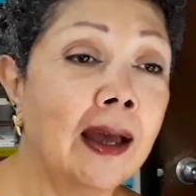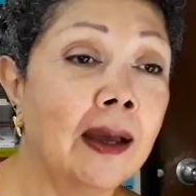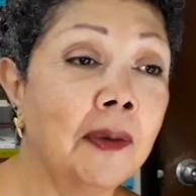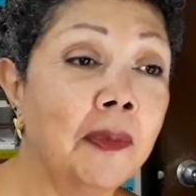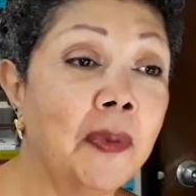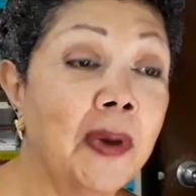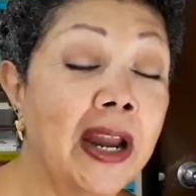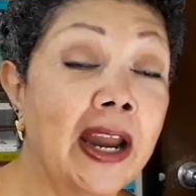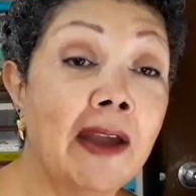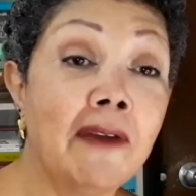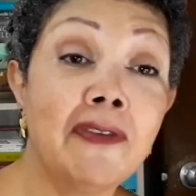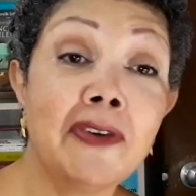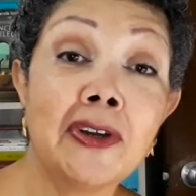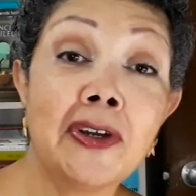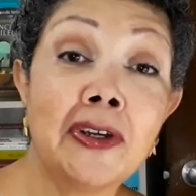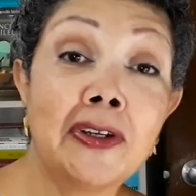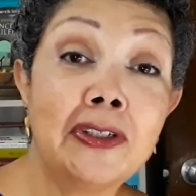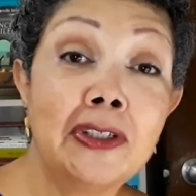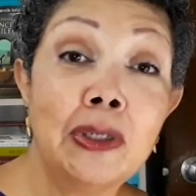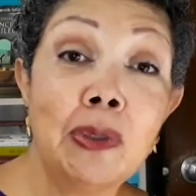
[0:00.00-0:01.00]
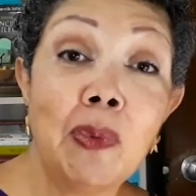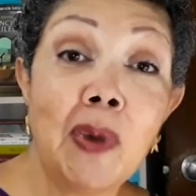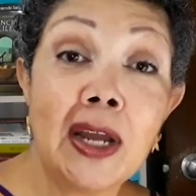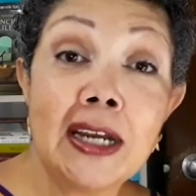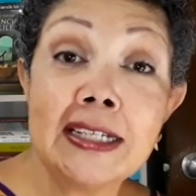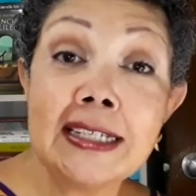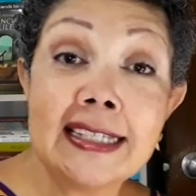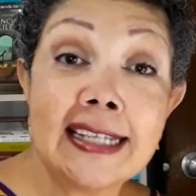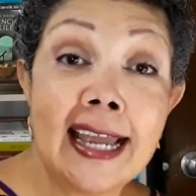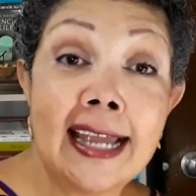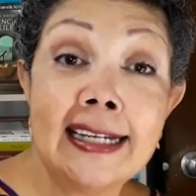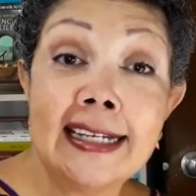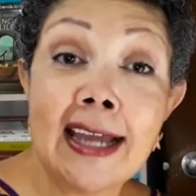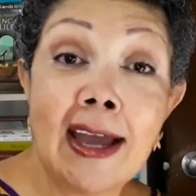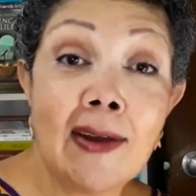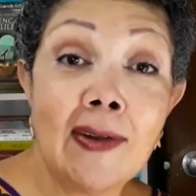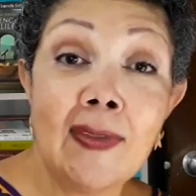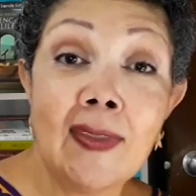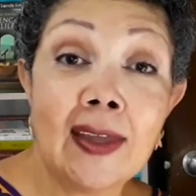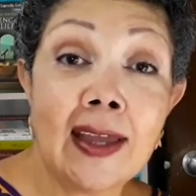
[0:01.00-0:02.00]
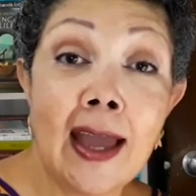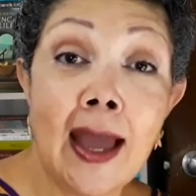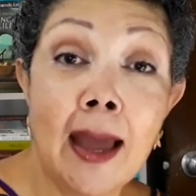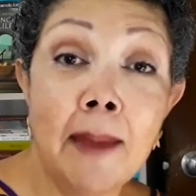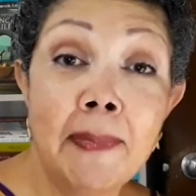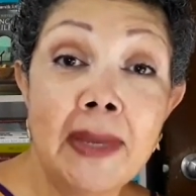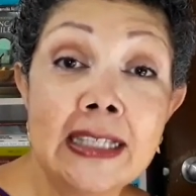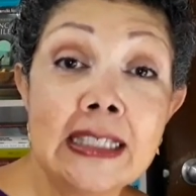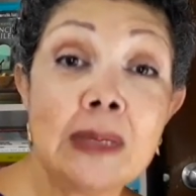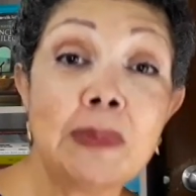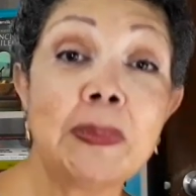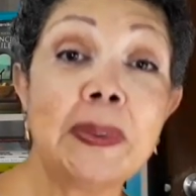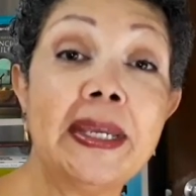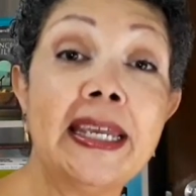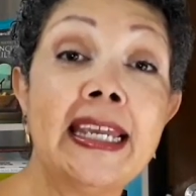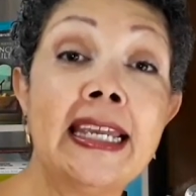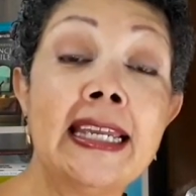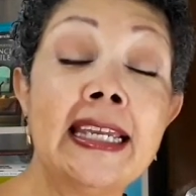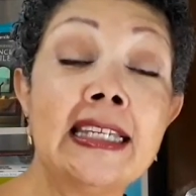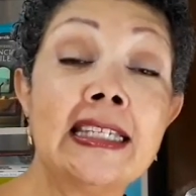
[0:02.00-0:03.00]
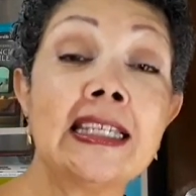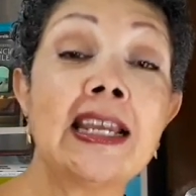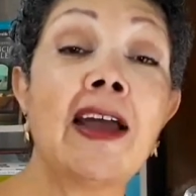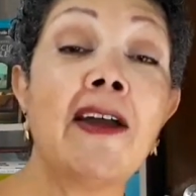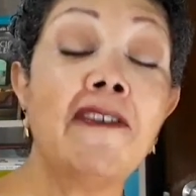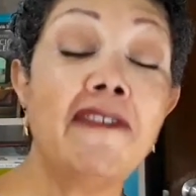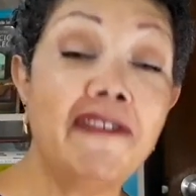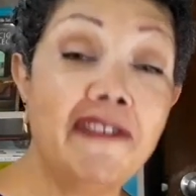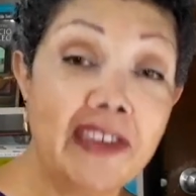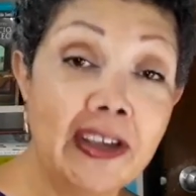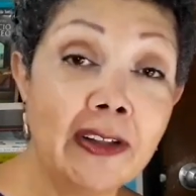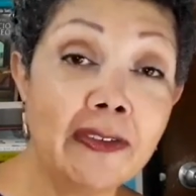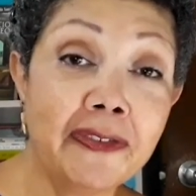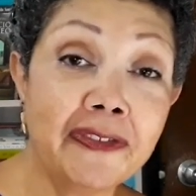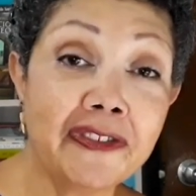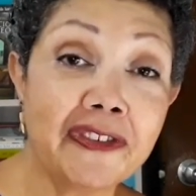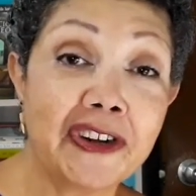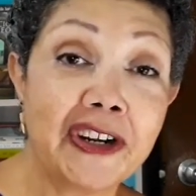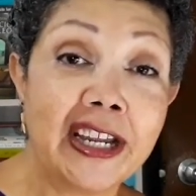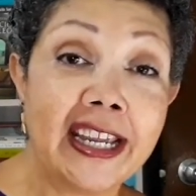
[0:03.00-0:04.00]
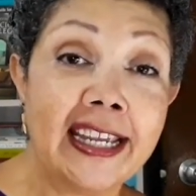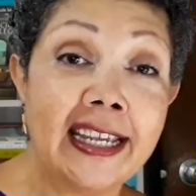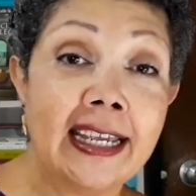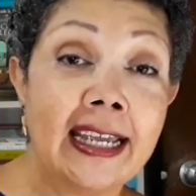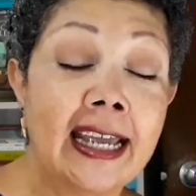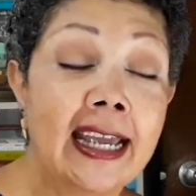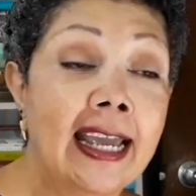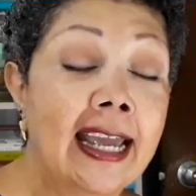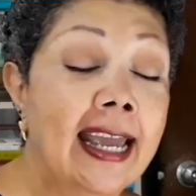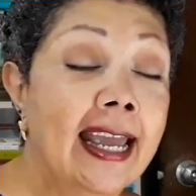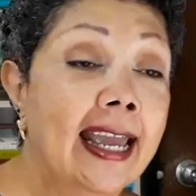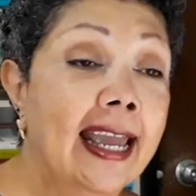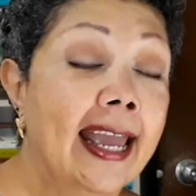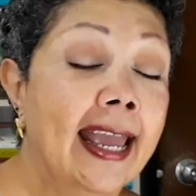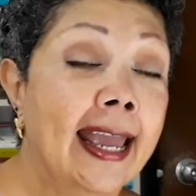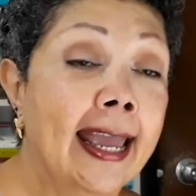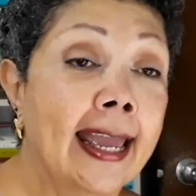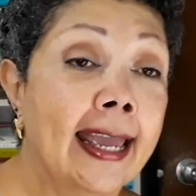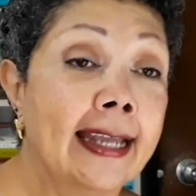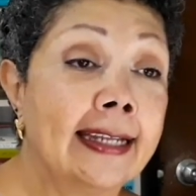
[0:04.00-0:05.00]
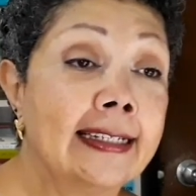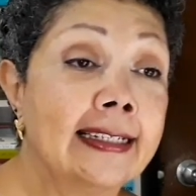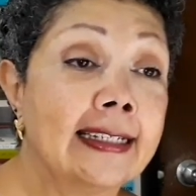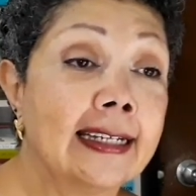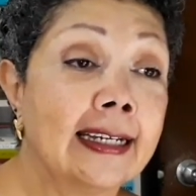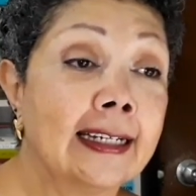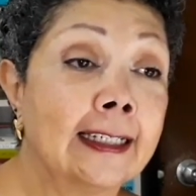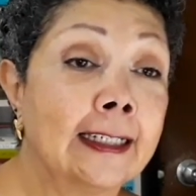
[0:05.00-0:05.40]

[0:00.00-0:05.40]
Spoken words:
Whatever you want to say down in the comments, please feel free, and